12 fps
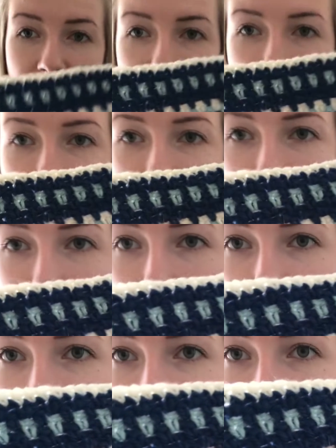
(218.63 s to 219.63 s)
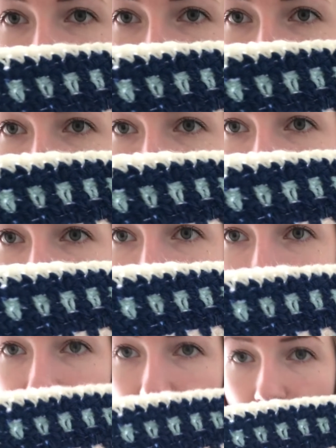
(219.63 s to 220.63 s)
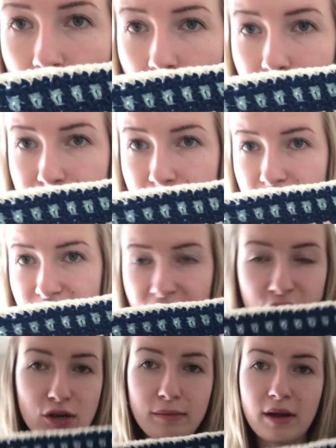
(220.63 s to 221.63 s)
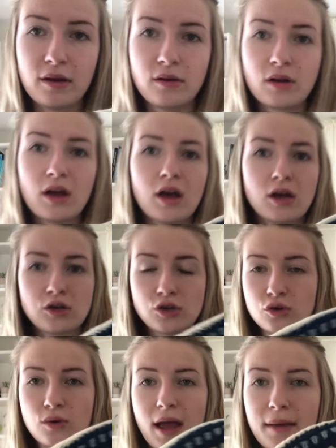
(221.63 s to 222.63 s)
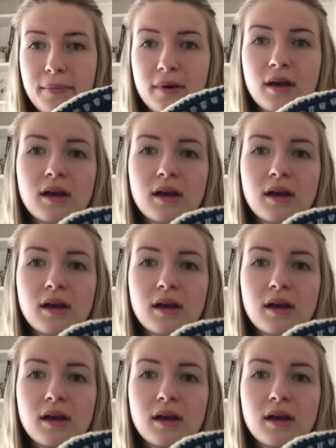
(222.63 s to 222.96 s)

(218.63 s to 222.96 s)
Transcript: and then I crocheted this top Fisherman stripe